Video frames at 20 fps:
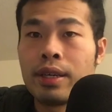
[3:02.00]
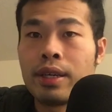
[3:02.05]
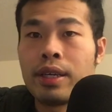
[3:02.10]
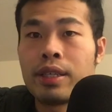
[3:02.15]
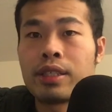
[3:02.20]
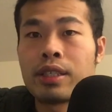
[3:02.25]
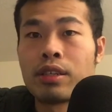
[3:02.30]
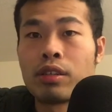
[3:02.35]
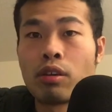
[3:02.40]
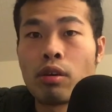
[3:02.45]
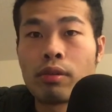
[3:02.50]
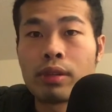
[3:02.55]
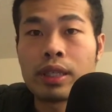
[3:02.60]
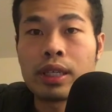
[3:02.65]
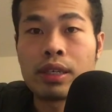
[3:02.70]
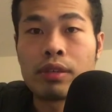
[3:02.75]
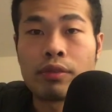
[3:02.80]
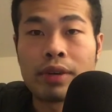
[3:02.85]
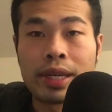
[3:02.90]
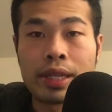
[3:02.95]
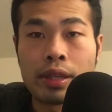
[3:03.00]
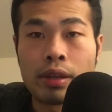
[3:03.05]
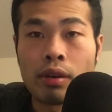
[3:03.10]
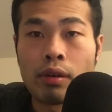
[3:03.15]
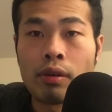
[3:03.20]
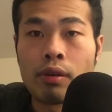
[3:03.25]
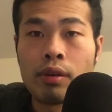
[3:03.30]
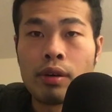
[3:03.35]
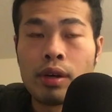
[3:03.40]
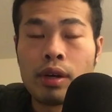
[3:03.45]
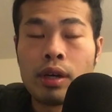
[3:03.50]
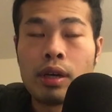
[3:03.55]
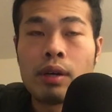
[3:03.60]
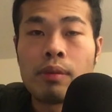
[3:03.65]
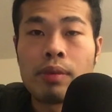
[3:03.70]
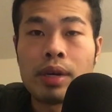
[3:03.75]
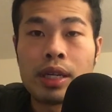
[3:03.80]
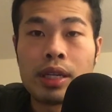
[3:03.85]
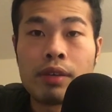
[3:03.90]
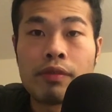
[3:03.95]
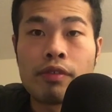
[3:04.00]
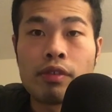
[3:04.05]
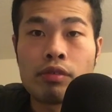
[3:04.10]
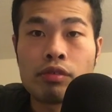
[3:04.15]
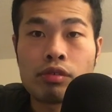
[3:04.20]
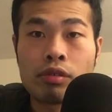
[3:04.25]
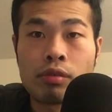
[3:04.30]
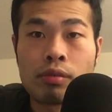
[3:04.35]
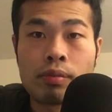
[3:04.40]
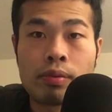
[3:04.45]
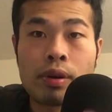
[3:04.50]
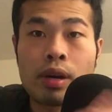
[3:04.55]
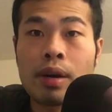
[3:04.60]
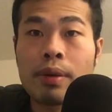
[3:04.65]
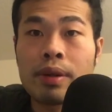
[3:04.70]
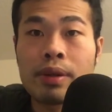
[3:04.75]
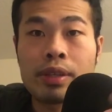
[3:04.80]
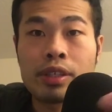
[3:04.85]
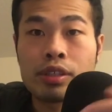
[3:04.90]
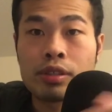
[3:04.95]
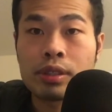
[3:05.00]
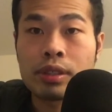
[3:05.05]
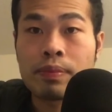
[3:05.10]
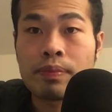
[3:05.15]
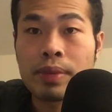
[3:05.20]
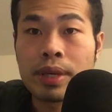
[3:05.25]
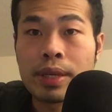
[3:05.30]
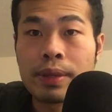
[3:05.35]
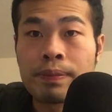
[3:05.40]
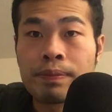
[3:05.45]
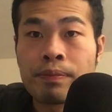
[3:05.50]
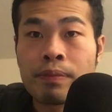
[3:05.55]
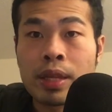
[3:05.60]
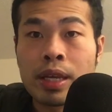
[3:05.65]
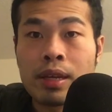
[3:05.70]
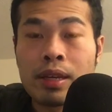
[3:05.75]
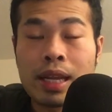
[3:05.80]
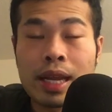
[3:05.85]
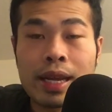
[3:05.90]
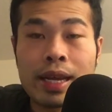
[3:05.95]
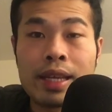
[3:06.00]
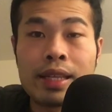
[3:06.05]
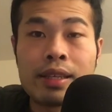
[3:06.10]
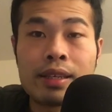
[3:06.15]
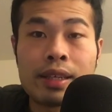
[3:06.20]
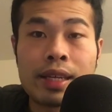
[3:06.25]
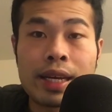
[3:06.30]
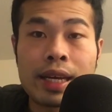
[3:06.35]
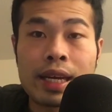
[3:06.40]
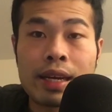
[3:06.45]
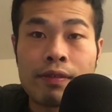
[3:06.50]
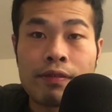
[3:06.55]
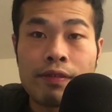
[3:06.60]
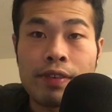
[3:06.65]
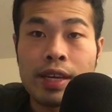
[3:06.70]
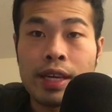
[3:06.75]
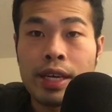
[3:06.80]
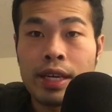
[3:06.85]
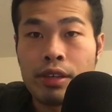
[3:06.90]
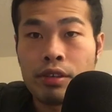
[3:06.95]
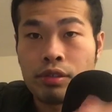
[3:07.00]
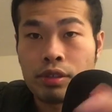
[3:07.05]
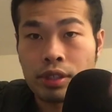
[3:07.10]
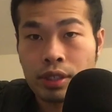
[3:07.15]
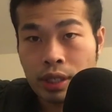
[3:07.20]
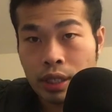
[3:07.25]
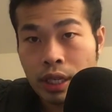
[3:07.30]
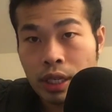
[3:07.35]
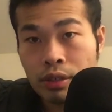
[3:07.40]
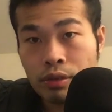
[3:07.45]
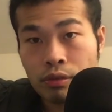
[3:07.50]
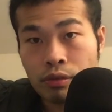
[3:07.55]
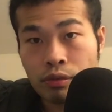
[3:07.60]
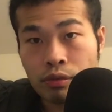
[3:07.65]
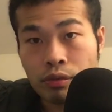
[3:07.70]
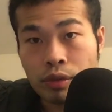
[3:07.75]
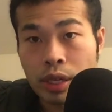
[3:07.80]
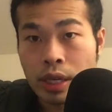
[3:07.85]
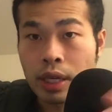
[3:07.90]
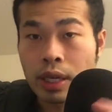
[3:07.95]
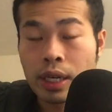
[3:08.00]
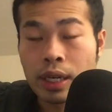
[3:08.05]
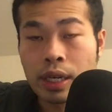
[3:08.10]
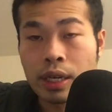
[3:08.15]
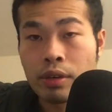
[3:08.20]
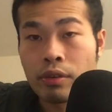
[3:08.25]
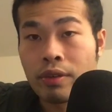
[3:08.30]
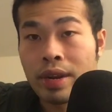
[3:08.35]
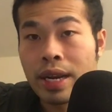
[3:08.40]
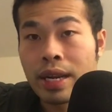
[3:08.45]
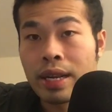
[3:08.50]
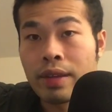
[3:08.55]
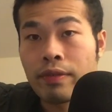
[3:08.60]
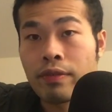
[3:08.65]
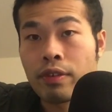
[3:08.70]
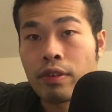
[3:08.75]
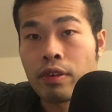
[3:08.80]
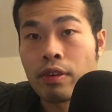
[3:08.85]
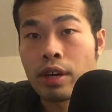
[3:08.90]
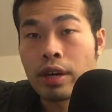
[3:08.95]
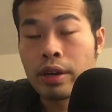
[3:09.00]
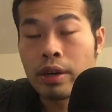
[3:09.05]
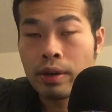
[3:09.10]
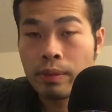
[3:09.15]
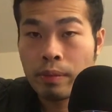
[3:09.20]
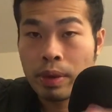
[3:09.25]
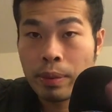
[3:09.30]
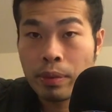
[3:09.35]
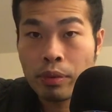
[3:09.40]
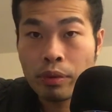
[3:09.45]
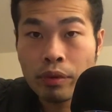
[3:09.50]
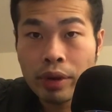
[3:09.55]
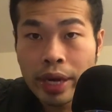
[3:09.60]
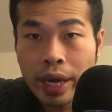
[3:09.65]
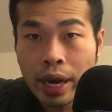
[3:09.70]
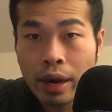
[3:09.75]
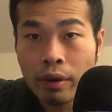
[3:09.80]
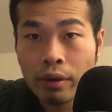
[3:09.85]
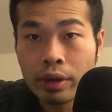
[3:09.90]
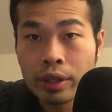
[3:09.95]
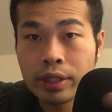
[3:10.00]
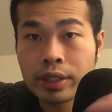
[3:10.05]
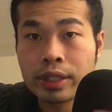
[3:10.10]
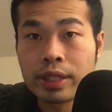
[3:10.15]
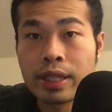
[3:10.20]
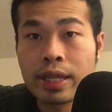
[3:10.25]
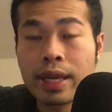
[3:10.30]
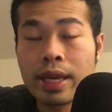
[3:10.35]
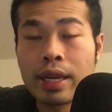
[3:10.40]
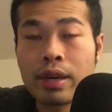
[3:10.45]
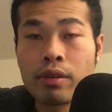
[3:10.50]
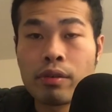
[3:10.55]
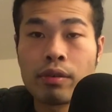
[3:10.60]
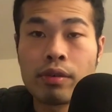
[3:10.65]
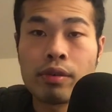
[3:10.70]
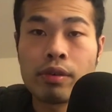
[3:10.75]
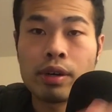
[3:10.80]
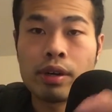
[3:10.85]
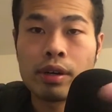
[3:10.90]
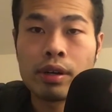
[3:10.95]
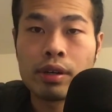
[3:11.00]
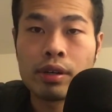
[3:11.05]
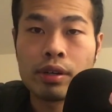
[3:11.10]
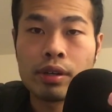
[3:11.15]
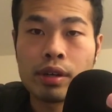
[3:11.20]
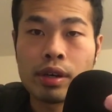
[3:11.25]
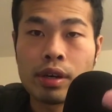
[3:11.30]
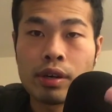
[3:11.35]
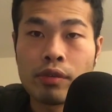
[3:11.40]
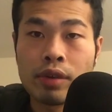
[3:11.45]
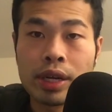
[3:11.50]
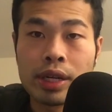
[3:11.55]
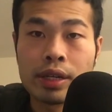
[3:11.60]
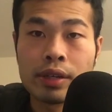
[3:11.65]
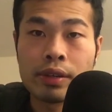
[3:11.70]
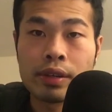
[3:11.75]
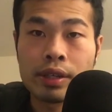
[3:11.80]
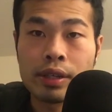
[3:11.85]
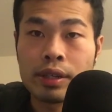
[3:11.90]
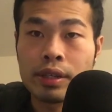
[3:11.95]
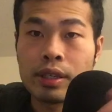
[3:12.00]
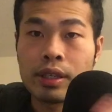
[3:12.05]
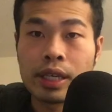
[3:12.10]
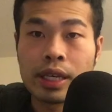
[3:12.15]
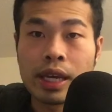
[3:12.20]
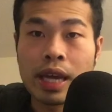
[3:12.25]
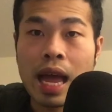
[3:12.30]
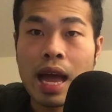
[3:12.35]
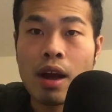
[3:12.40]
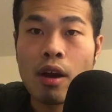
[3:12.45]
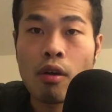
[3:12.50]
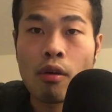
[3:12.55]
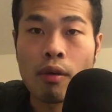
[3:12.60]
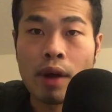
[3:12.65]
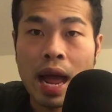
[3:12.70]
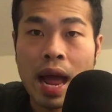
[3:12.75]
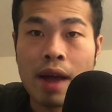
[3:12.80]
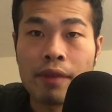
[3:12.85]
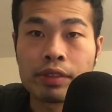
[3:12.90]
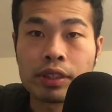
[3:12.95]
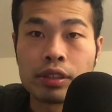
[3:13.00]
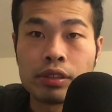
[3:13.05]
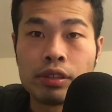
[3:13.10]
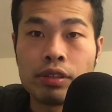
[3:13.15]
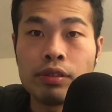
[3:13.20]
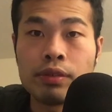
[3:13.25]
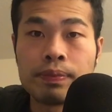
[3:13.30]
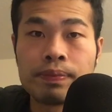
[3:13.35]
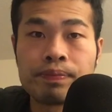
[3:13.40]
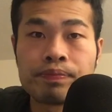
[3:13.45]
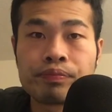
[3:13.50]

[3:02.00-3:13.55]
It's a long-term rental. But in the future, will probably just be like internet cafe. You just need to rent it for maybe 3 hours a day, or rent the whole afternoon